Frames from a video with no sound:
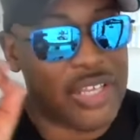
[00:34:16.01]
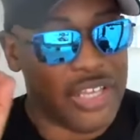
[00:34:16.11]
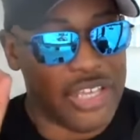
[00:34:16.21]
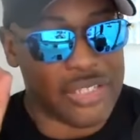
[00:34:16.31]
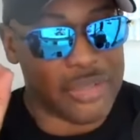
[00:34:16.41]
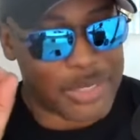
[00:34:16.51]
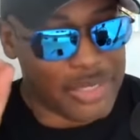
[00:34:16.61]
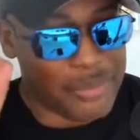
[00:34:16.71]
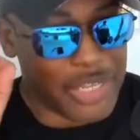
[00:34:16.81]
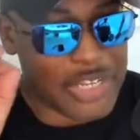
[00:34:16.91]
And the
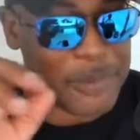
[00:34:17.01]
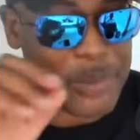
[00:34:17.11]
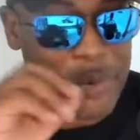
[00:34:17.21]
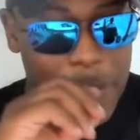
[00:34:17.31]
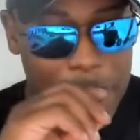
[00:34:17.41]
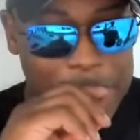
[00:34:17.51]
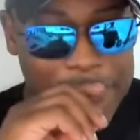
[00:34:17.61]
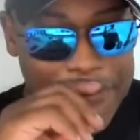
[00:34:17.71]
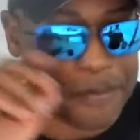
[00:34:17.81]
money management course,